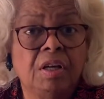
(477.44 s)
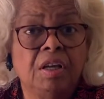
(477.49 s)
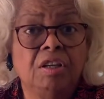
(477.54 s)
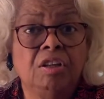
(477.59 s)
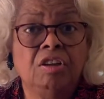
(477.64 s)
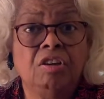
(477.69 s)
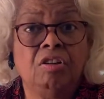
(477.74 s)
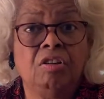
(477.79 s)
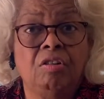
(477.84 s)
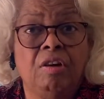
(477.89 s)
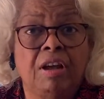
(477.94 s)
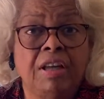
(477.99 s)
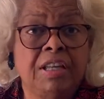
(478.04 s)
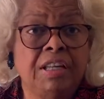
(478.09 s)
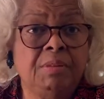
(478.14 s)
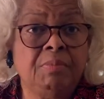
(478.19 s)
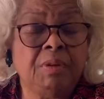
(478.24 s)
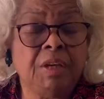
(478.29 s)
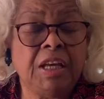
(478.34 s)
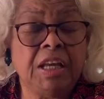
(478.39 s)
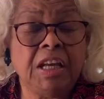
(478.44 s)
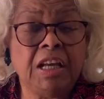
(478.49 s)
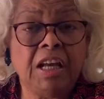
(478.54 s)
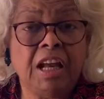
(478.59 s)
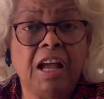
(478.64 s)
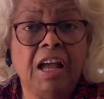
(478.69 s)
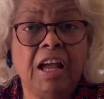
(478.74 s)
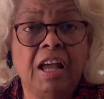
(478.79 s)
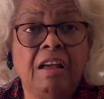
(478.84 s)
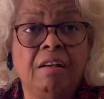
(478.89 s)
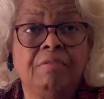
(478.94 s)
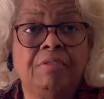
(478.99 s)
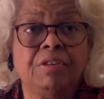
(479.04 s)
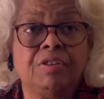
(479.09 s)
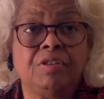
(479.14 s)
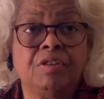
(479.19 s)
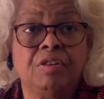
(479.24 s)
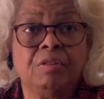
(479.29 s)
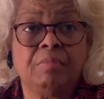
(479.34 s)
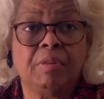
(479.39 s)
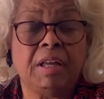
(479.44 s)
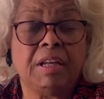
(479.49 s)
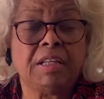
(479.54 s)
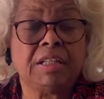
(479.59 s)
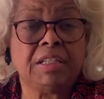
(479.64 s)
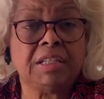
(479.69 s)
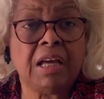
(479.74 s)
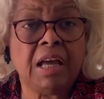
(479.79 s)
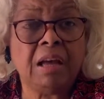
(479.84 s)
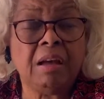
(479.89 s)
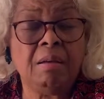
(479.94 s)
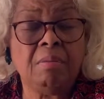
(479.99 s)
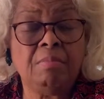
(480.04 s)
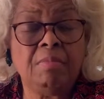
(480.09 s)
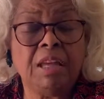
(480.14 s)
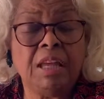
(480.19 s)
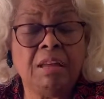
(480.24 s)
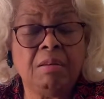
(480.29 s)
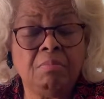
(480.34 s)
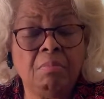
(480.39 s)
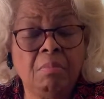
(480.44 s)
In the beginning, I have a certain amount of time in